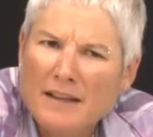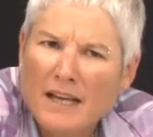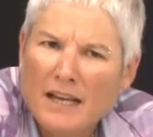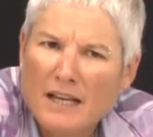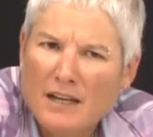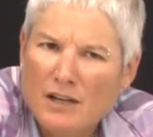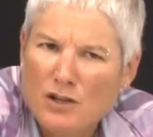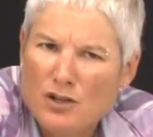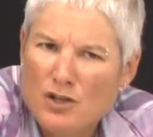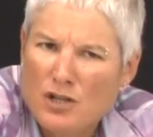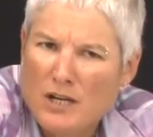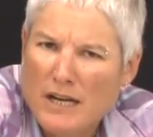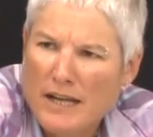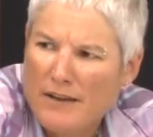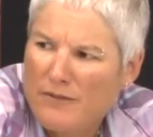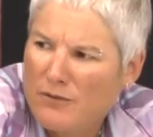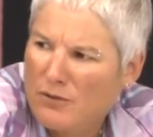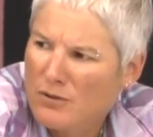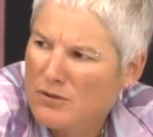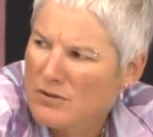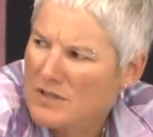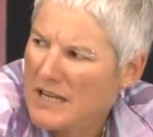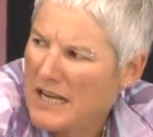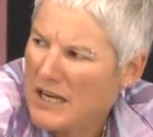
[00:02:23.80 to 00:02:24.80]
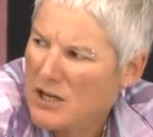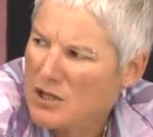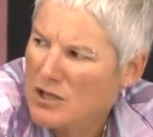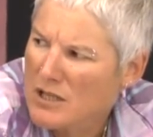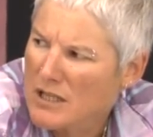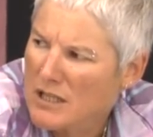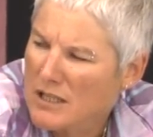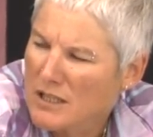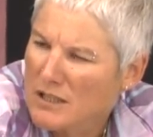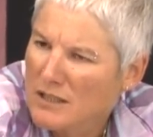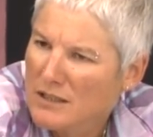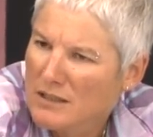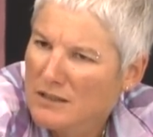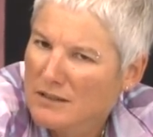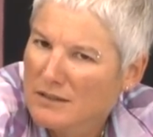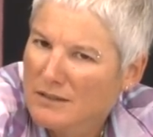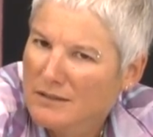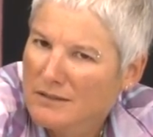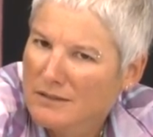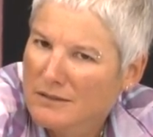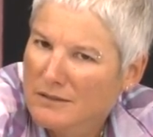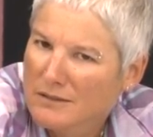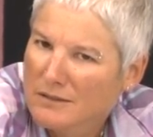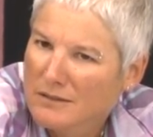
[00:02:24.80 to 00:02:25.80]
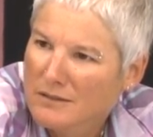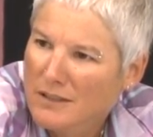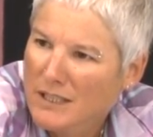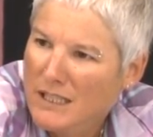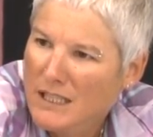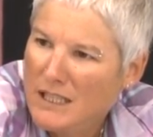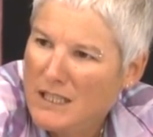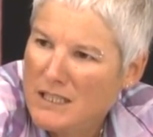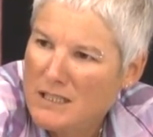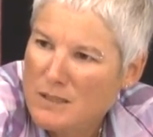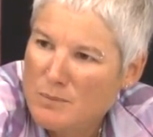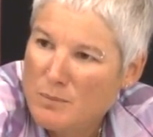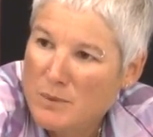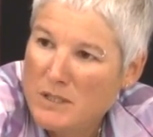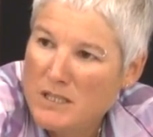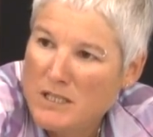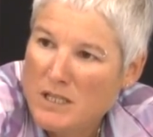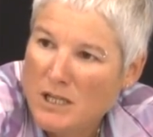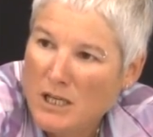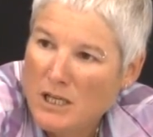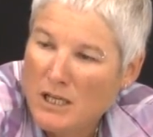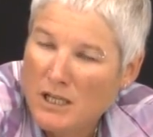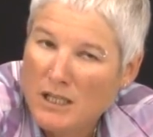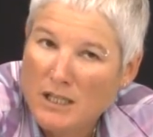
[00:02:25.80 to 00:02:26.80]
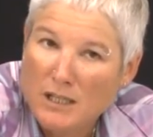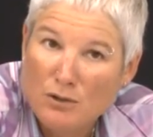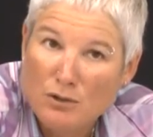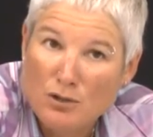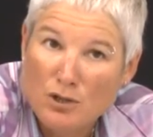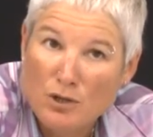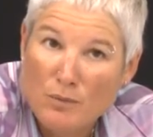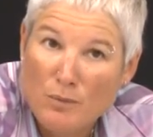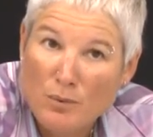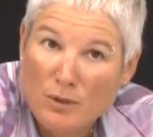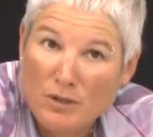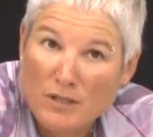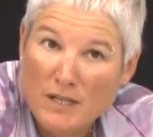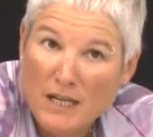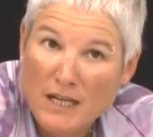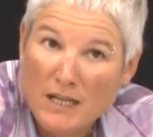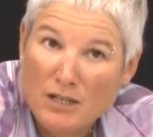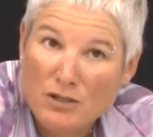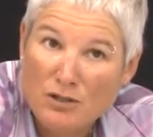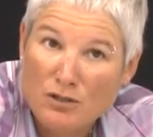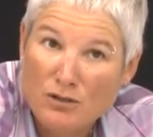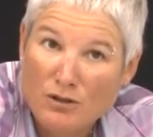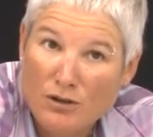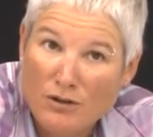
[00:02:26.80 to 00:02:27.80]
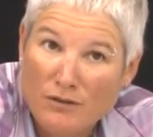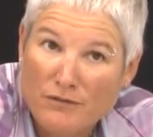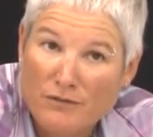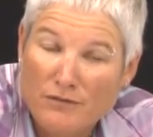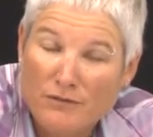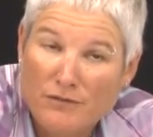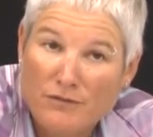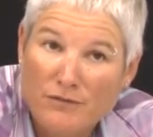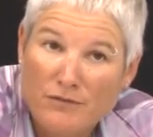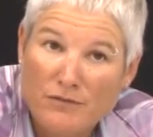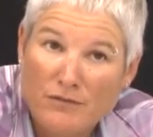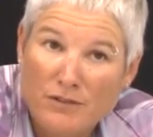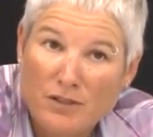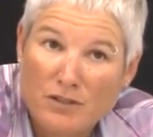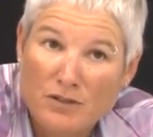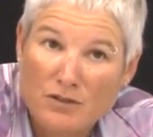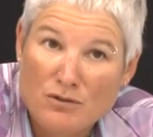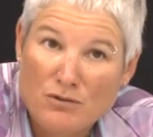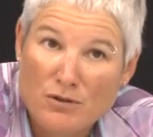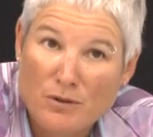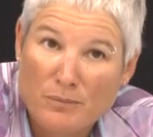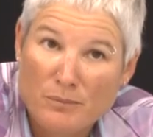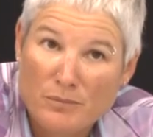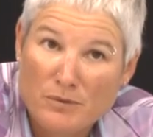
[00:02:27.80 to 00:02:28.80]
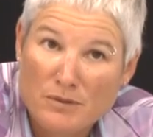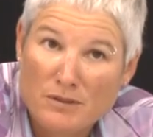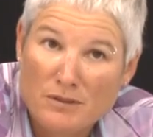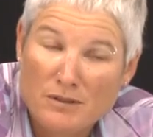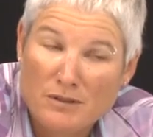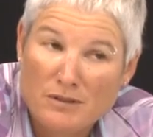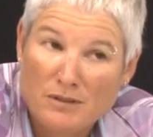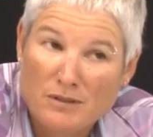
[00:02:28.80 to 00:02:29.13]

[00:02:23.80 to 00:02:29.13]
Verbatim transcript: the energy levels actually in this particular interpretation of the script.